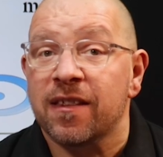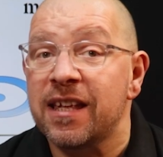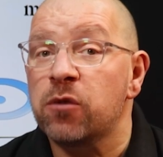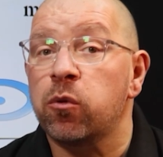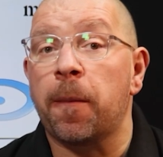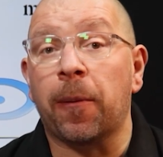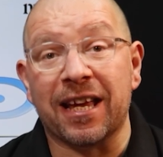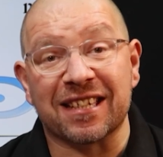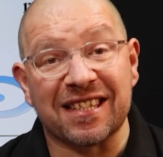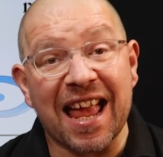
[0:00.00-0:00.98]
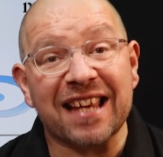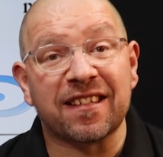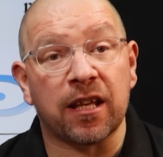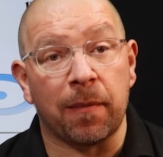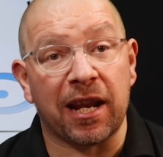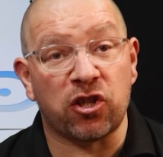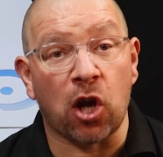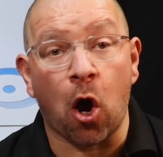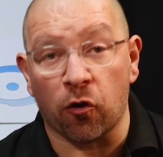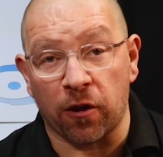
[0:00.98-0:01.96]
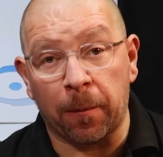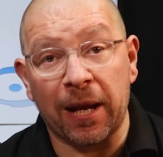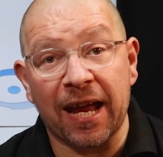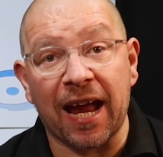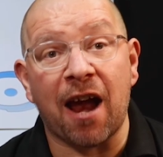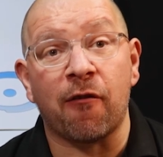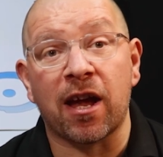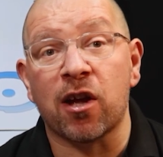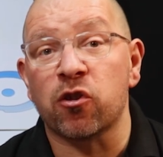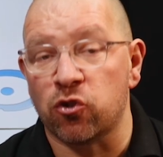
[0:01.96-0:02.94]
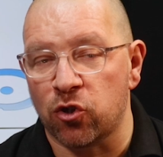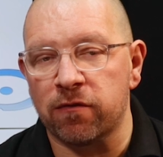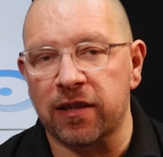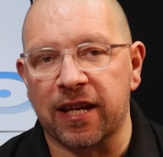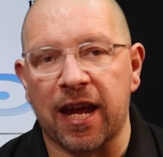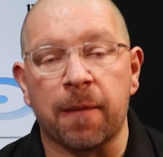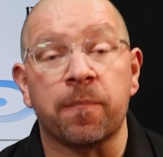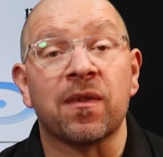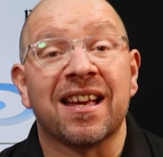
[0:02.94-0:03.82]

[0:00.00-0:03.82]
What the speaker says: These will be placed next to the miniature on the playing area during the game